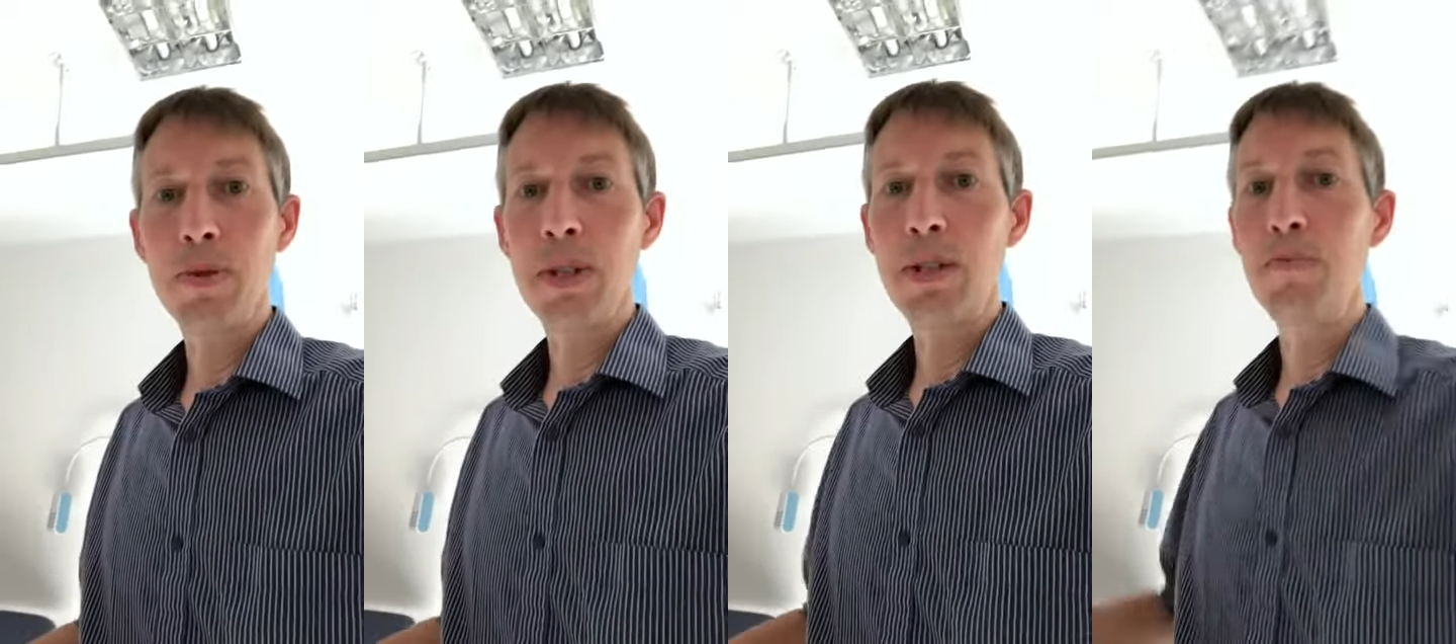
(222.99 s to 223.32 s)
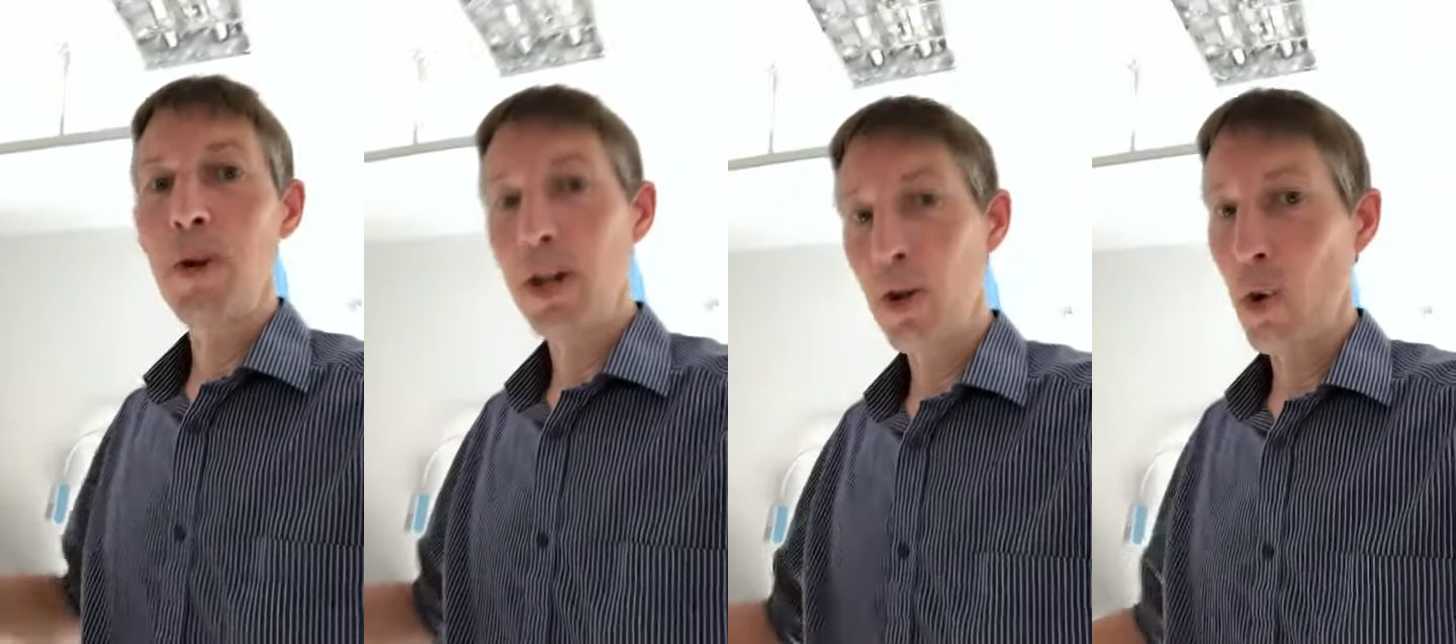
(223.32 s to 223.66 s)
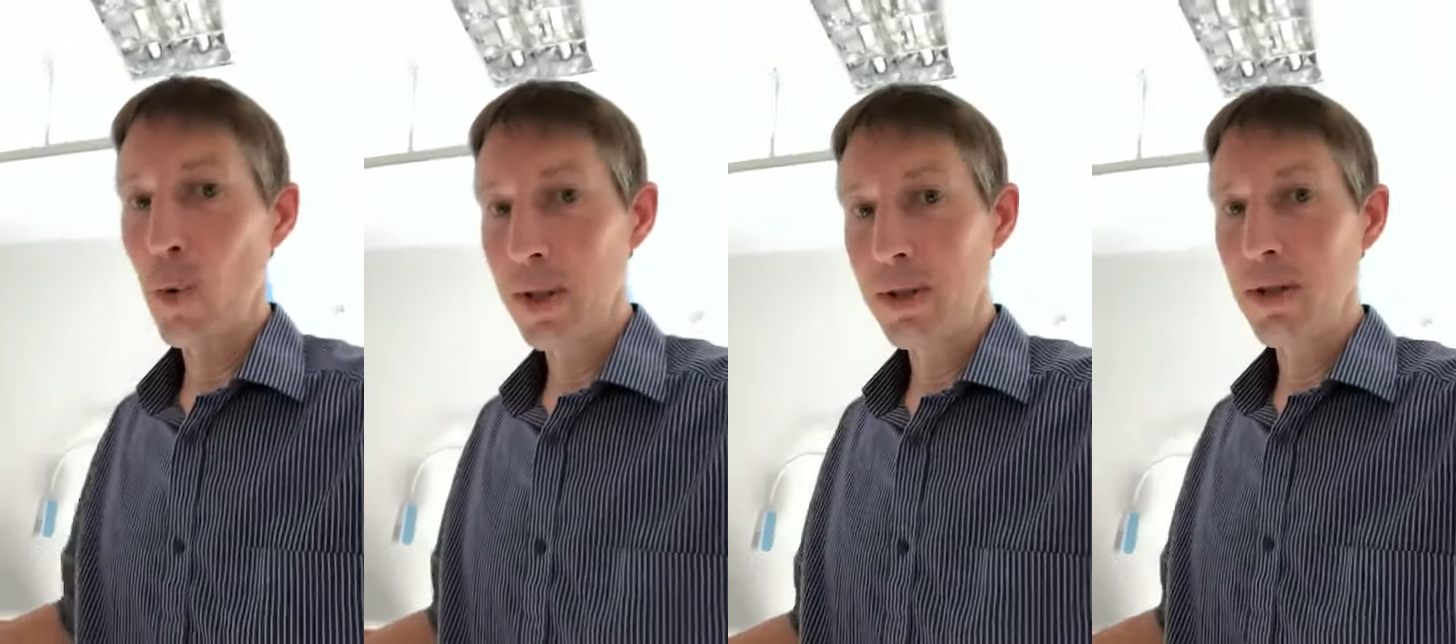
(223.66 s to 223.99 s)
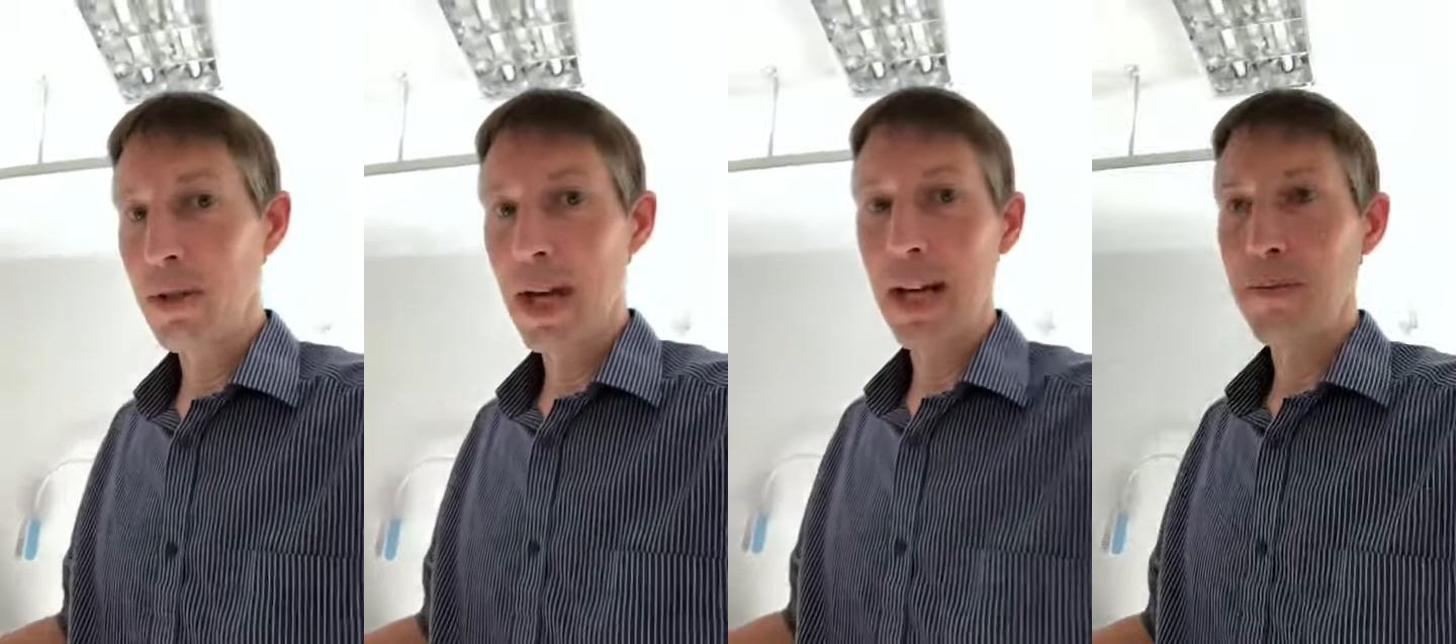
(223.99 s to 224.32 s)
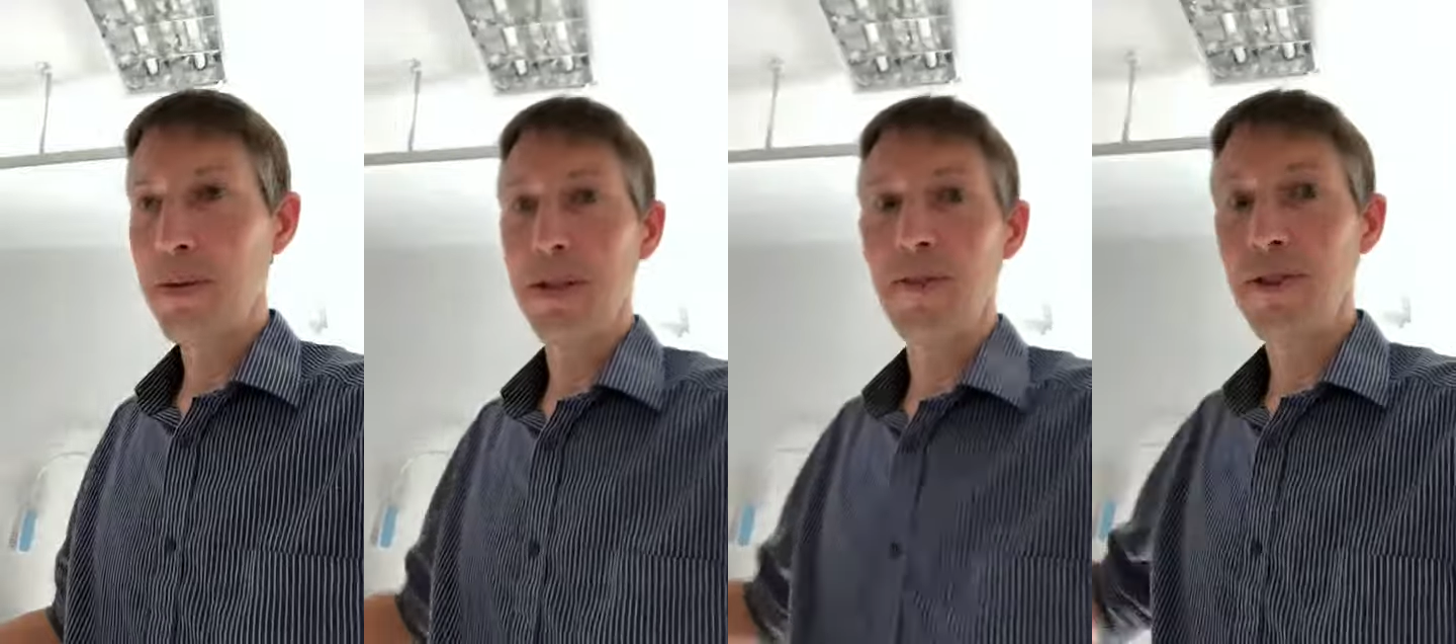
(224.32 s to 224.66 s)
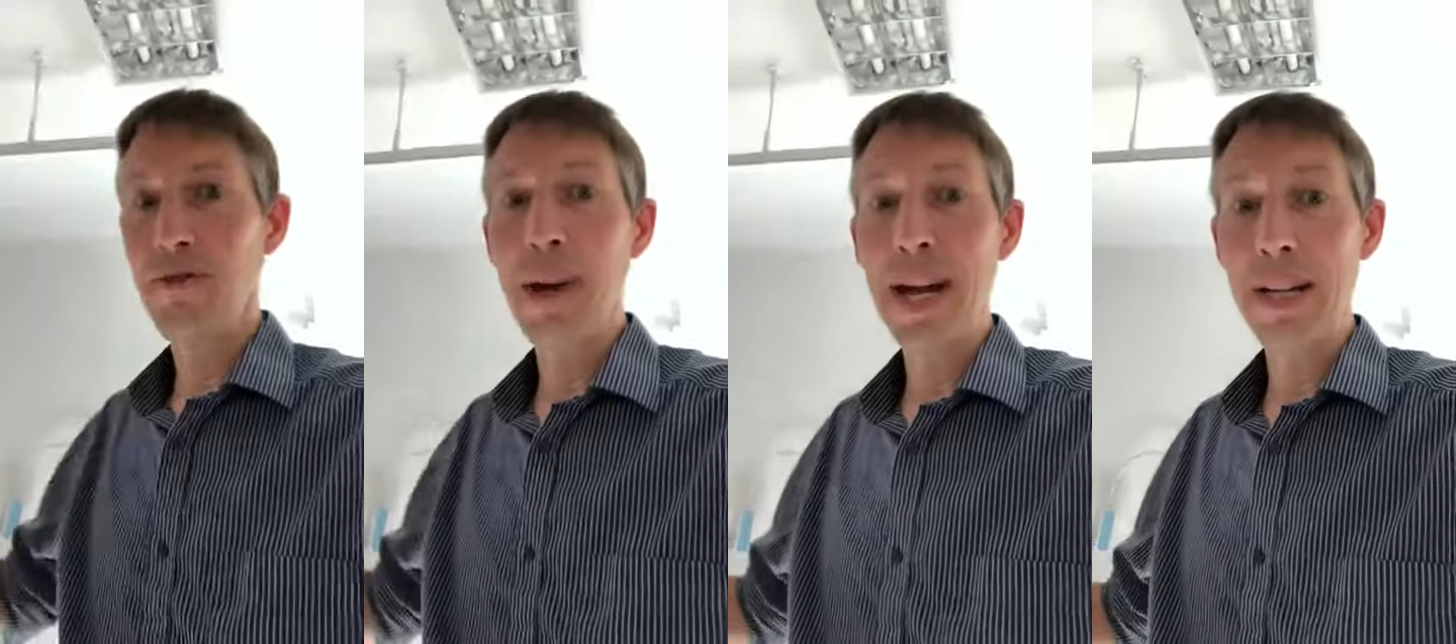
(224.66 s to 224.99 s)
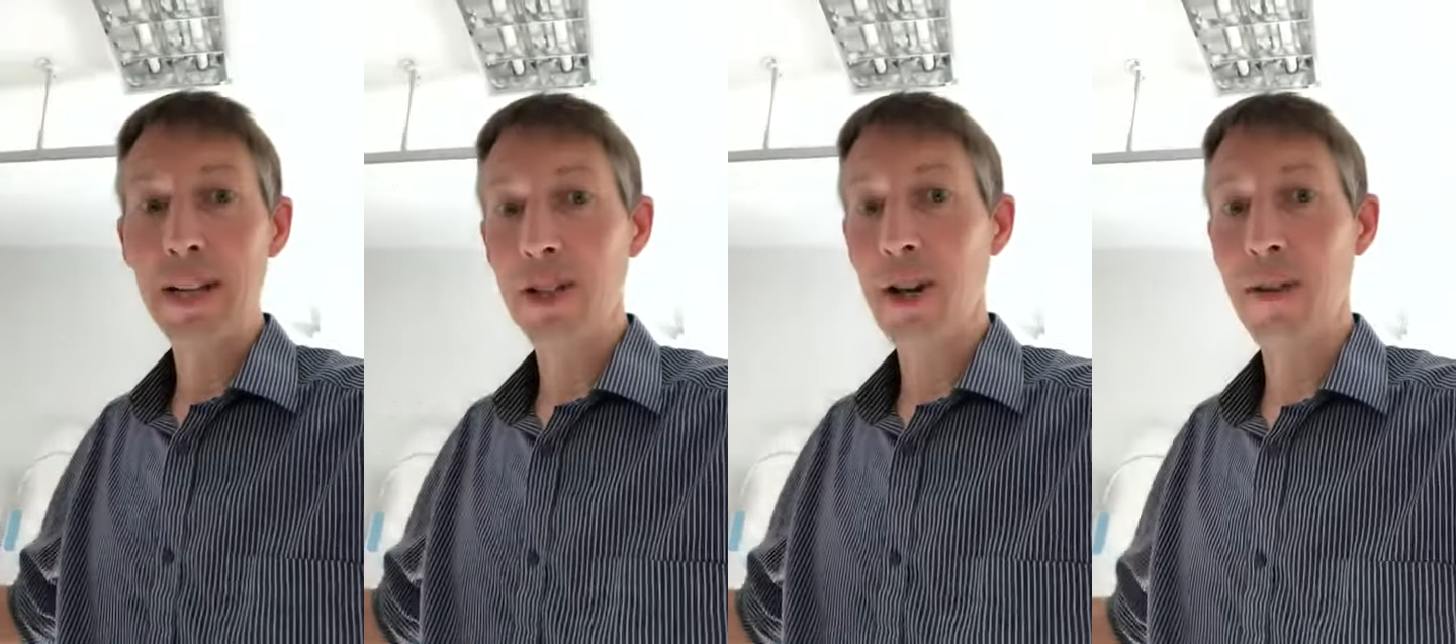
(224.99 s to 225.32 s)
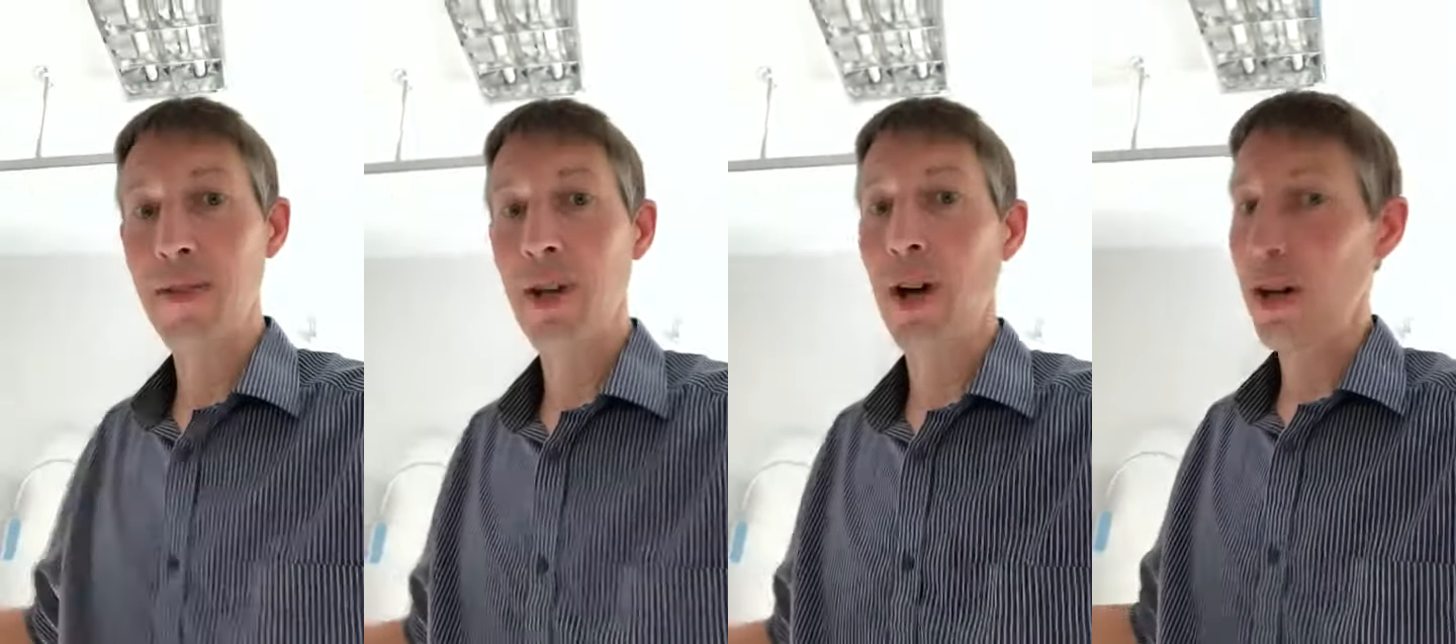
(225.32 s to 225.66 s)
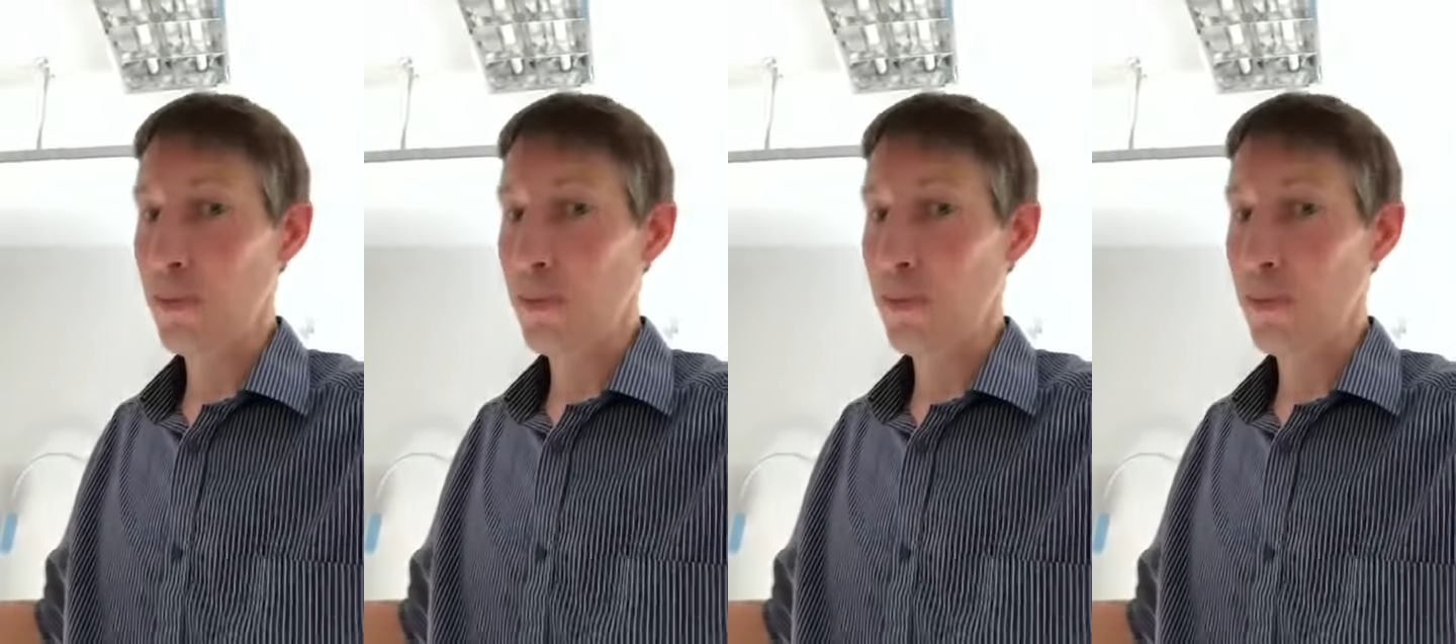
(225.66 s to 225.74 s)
It might not always do that, but if it's raining, you don't have a car,